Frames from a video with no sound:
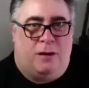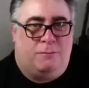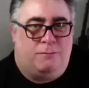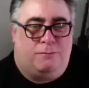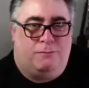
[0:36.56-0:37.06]

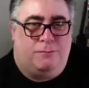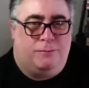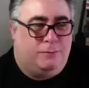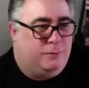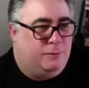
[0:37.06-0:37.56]
I'm
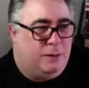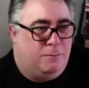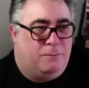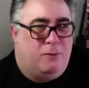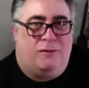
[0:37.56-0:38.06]

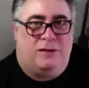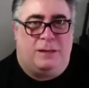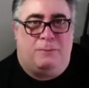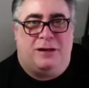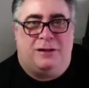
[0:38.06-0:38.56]
obviously
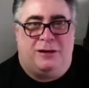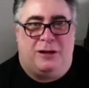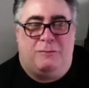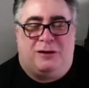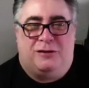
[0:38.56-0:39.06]
better than
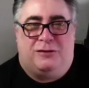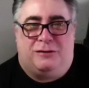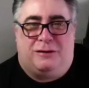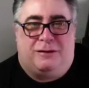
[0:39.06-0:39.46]
you because